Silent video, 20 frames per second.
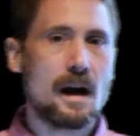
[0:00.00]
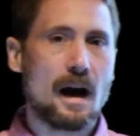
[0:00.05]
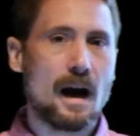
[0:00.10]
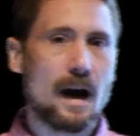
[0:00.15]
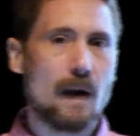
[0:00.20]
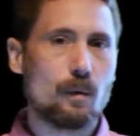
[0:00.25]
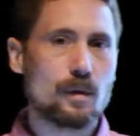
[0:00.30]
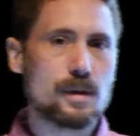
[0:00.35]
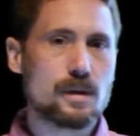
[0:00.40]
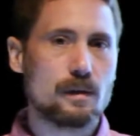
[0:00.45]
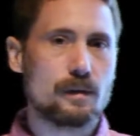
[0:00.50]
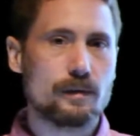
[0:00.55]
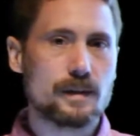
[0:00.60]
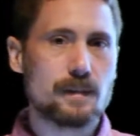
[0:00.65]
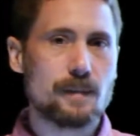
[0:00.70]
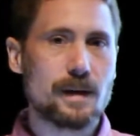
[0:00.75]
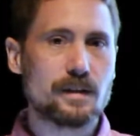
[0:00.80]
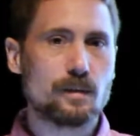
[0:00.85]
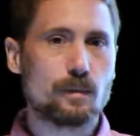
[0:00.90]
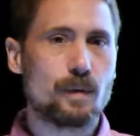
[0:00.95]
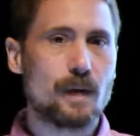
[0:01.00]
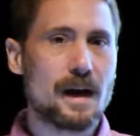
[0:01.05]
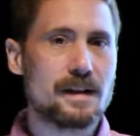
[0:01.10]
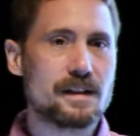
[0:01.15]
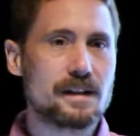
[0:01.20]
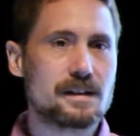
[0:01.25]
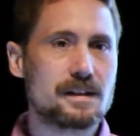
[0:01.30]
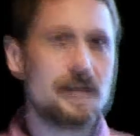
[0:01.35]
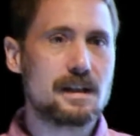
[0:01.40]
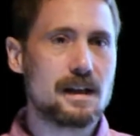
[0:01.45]
We're sort of a special
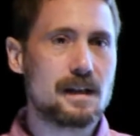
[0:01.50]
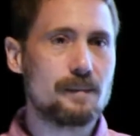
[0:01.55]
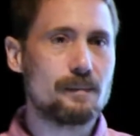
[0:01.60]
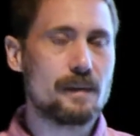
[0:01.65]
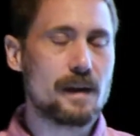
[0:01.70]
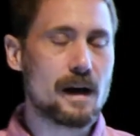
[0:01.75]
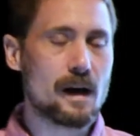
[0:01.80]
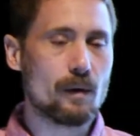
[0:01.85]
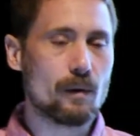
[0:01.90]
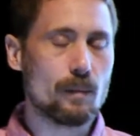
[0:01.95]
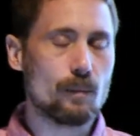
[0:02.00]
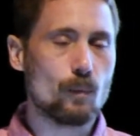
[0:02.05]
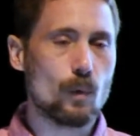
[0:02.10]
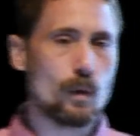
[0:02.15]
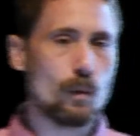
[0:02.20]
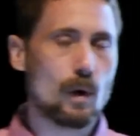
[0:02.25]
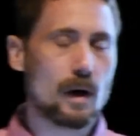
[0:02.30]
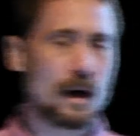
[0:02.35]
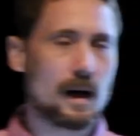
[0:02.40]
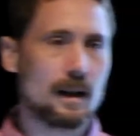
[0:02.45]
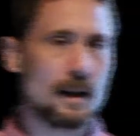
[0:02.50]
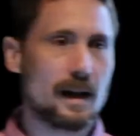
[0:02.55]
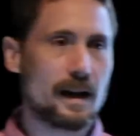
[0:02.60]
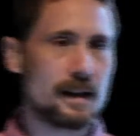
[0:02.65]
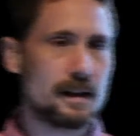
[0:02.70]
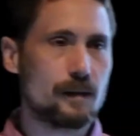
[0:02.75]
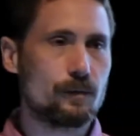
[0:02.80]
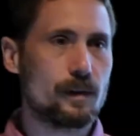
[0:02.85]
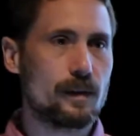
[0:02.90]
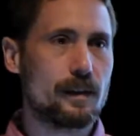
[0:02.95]
projects team there. We work on a lot
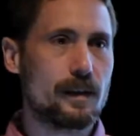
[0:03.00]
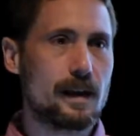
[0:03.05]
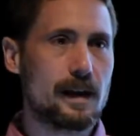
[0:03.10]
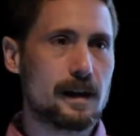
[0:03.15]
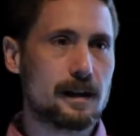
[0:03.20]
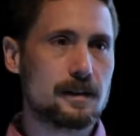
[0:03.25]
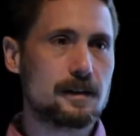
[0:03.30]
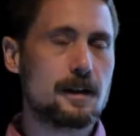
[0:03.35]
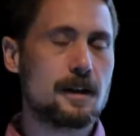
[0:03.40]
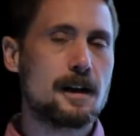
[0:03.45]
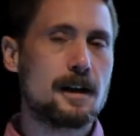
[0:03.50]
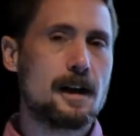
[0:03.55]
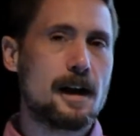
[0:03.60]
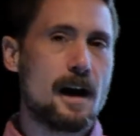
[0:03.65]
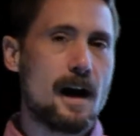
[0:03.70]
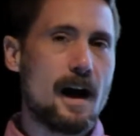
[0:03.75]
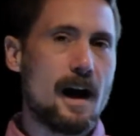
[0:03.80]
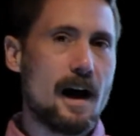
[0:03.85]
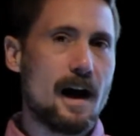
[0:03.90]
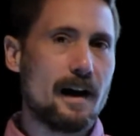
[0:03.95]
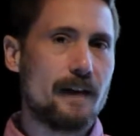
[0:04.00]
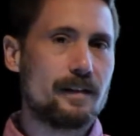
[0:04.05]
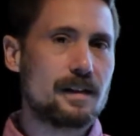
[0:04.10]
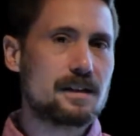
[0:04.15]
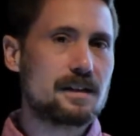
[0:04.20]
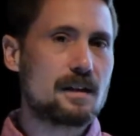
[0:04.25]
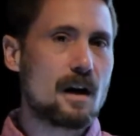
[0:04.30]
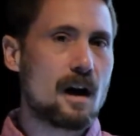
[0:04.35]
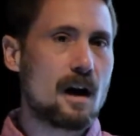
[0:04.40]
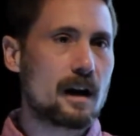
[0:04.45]
of different things. And
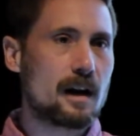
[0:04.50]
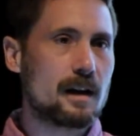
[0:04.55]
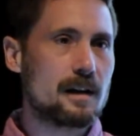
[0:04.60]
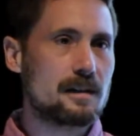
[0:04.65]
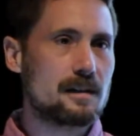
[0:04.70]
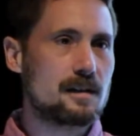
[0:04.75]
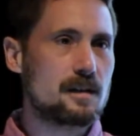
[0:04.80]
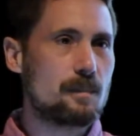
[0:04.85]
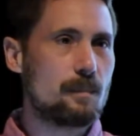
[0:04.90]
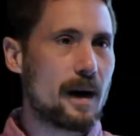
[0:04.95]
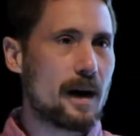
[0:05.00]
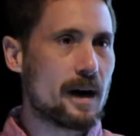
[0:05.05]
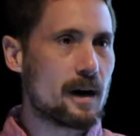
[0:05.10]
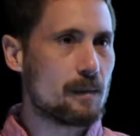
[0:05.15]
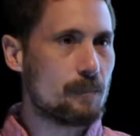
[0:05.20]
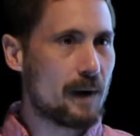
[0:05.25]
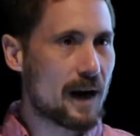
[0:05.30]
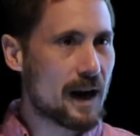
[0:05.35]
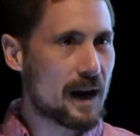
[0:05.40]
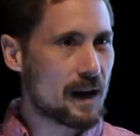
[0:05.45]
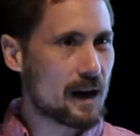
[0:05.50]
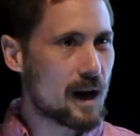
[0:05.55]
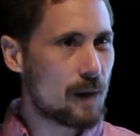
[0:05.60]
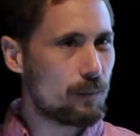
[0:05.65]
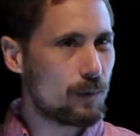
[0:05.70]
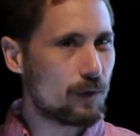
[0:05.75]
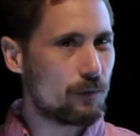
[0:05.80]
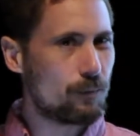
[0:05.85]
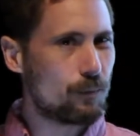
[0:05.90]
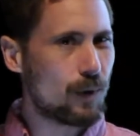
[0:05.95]
this talk is inspired by a
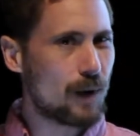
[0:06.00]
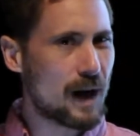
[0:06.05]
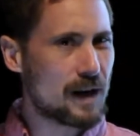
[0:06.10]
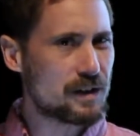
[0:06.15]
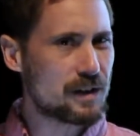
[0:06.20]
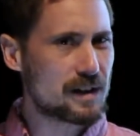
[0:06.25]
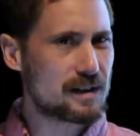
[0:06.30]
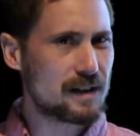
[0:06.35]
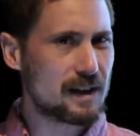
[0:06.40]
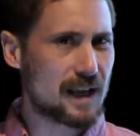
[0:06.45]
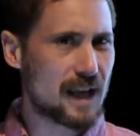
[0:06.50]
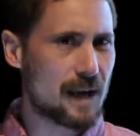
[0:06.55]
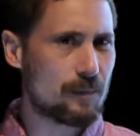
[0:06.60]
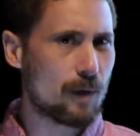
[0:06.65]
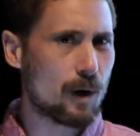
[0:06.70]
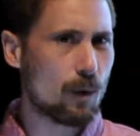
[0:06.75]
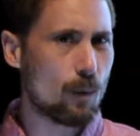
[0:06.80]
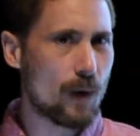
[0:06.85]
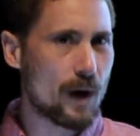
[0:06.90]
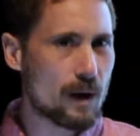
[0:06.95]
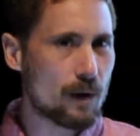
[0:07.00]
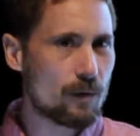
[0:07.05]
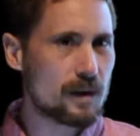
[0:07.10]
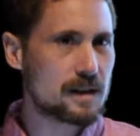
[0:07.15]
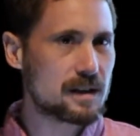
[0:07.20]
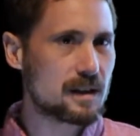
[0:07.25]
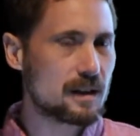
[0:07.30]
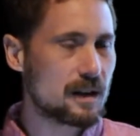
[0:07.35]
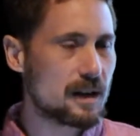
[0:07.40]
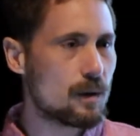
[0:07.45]
couple of projects that came our way
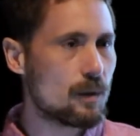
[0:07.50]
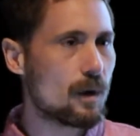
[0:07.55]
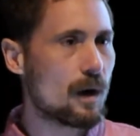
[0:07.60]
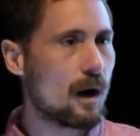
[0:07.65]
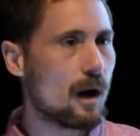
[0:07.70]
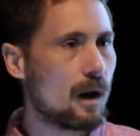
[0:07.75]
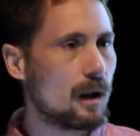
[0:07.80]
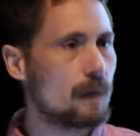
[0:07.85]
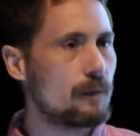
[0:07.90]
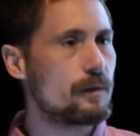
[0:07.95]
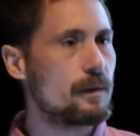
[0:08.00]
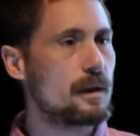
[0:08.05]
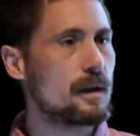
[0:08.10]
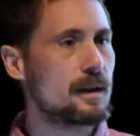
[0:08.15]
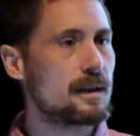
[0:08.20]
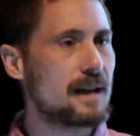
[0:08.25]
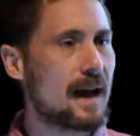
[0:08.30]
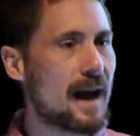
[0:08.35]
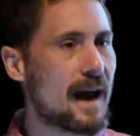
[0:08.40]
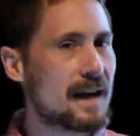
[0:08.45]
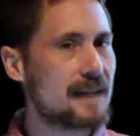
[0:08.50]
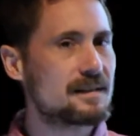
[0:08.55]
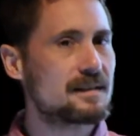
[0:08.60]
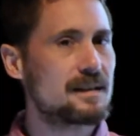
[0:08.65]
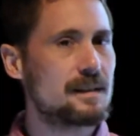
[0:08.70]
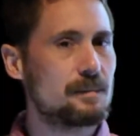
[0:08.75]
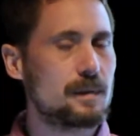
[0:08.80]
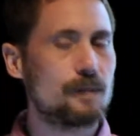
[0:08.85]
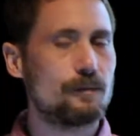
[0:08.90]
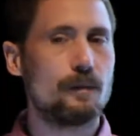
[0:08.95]
recently where all of the tasks
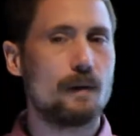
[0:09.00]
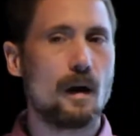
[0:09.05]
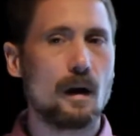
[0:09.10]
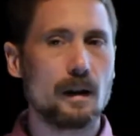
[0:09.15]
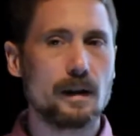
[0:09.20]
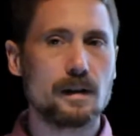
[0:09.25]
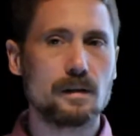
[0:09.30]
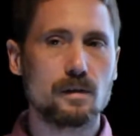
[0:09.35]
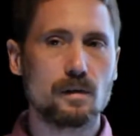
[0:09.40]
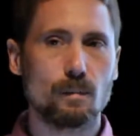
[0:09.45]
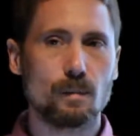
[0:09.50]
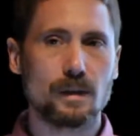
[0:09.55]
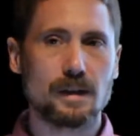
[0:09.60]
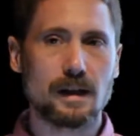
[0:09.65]
seem to fall into a